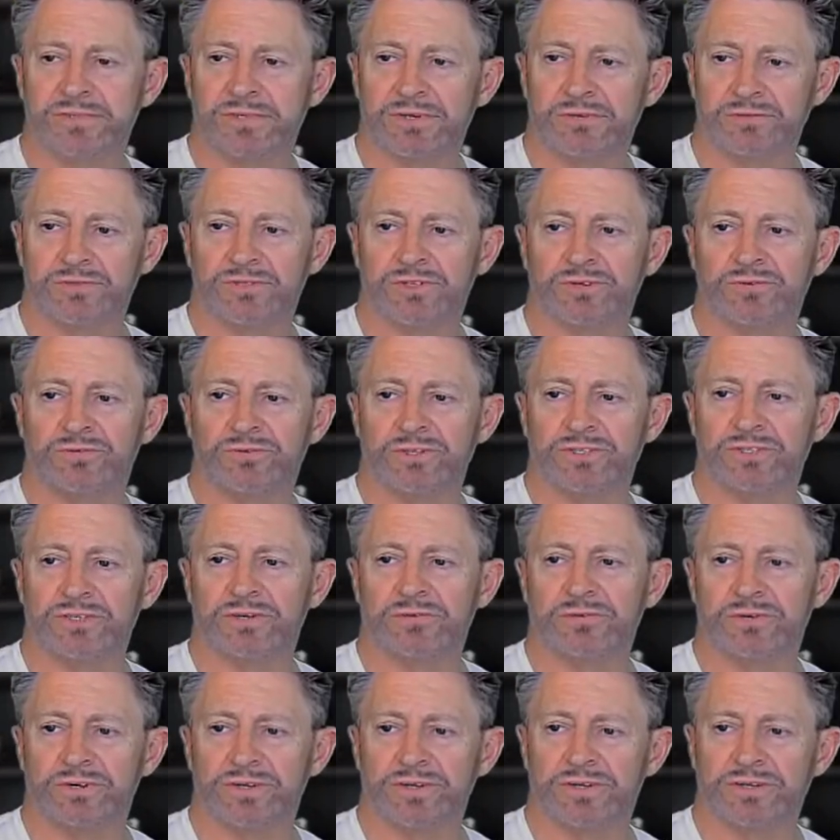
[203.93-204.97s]
That was the
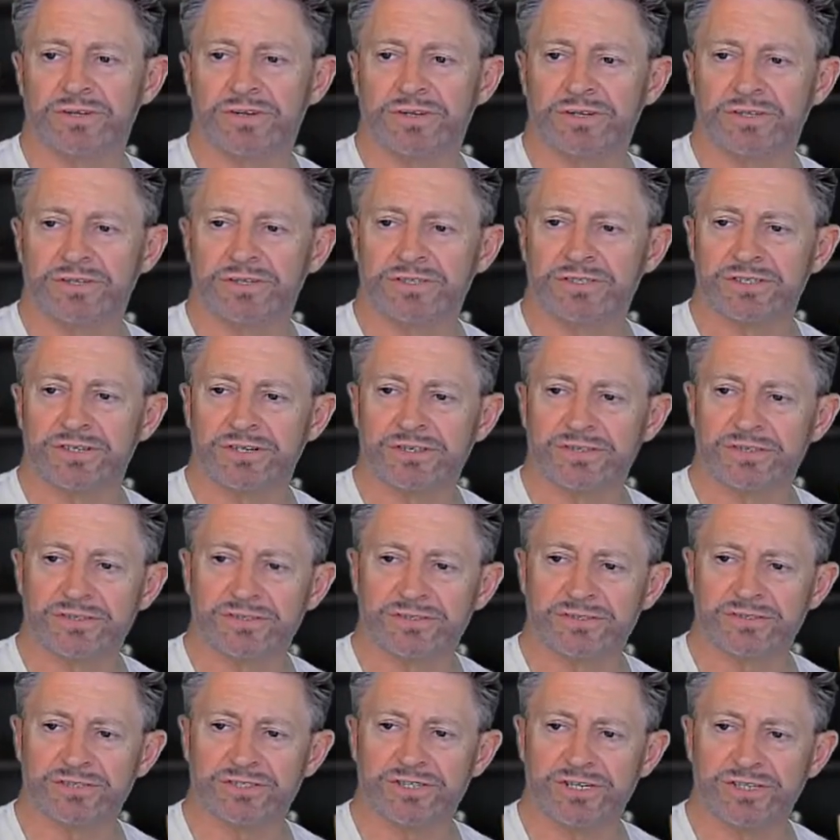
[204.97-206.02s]
original one until I decided
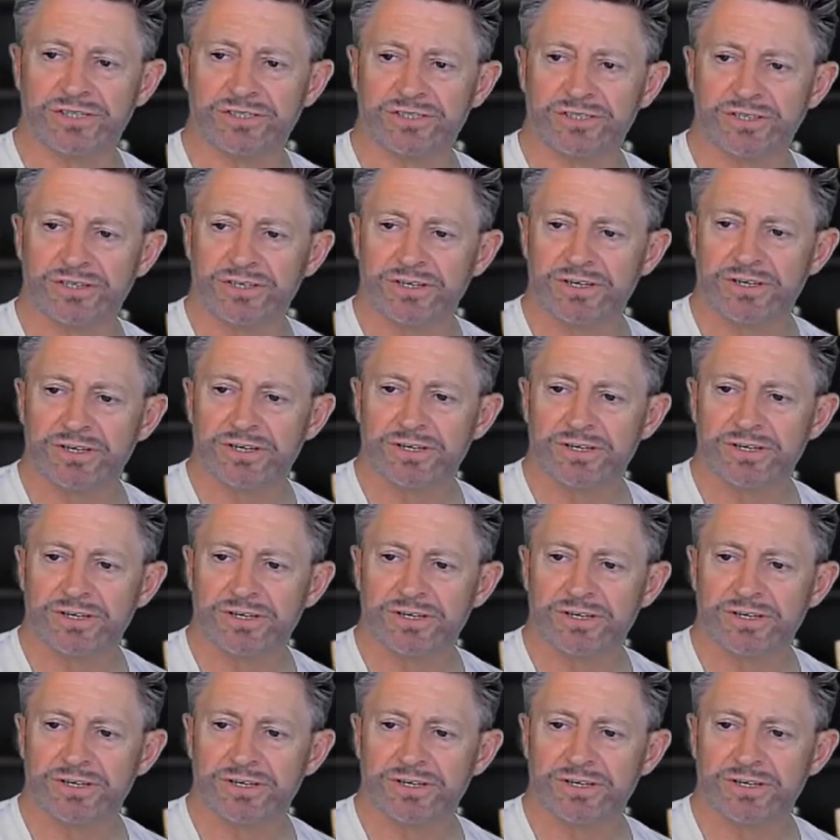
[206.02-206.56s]
to change it.